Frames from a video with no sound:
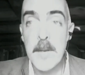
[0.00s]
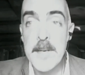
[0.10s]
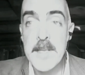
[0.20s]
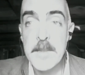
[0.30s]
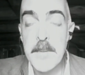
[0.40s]

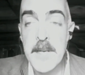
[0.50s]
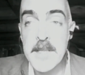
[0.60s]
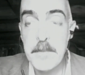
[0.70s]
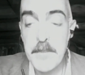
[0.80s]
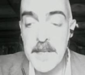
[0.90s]

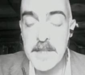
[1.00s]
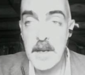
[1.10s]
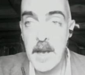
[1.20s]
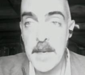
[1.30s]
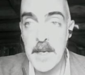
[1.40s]

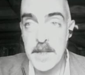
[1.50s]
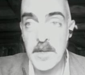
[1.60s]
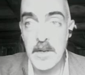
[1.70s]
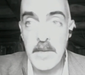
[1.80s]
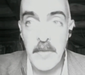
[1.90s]
I mean, it's
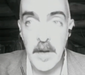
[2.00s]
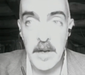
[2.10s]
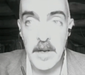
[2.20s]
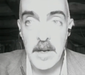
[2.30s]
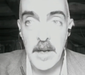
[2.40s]
certainly
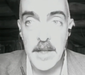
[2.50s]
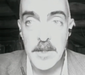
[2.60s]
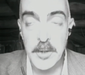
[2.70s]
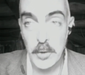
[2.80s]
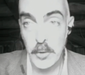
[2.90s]
fun, like
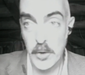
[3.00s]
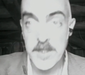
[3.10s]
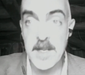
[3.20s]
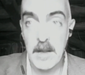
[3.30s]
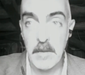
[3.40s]
to do
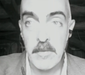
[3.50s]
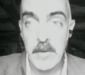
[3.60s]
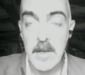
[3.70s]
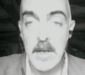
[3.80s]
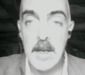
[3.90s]
yourself.
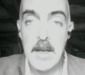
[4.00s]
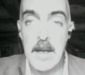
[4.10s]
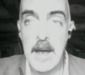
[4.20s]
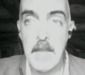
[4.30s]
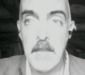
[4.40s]

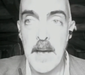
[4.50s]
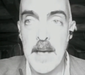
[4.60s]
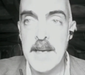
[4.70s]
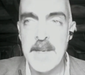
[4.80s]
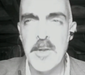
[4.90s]
And
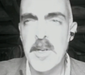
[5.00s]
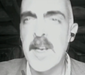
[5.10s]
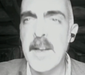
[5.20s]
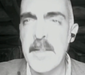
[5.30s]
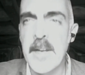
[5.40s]
you could
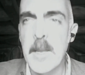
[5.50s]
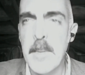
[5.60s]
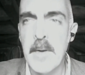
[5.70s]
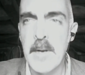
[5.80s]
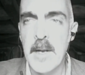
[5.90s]
kind of think
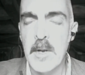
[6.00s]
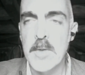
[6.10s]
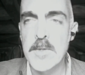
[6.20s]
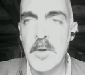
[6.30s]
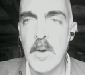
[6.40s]
about it like
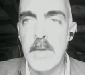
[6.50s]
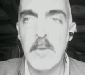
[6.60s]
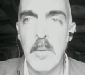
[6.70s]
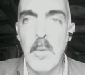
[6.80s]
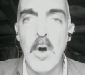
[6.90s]
also going for
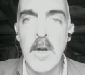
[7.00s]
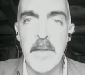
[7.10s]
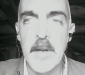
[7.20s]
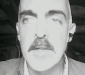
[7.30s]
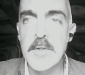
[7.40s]
a walk in
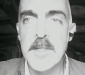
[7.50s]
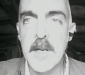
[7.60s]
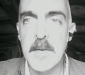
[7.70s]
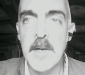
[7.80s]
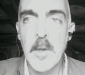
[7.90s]
the
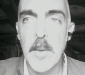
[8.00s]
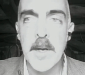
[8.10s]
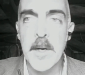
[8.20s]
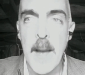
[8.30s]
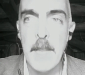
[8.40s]
countryside, right? Going
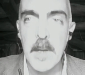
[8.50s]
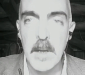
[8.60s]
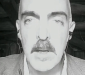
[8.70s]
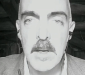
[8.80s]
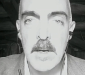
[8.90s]
on a ramble,
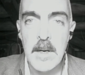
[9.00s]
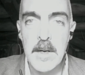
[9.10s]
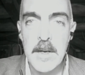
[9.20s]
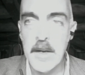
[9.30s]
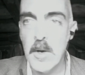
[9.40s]

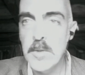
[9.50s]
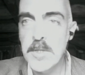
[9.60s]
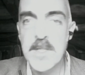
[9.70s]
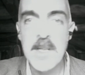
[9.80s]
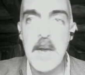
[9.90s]
you know,
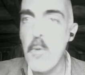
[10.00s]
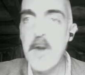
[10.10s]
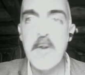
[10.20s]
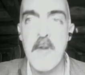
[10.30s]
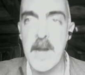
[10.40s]
just like
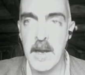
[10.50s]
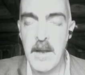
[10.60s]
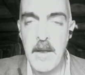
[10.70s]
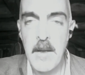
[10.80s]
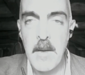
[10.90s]
wandering.
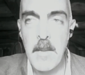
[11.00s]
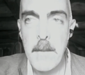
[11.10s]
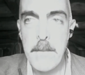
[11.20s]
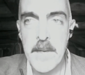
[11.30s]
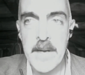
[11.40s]

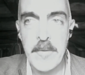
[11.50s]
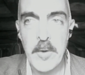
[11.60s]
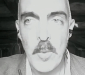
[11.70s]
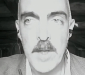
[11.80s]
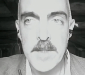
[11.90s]
But if you
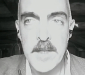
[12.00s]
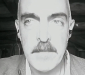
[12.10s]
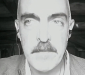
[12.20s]
want to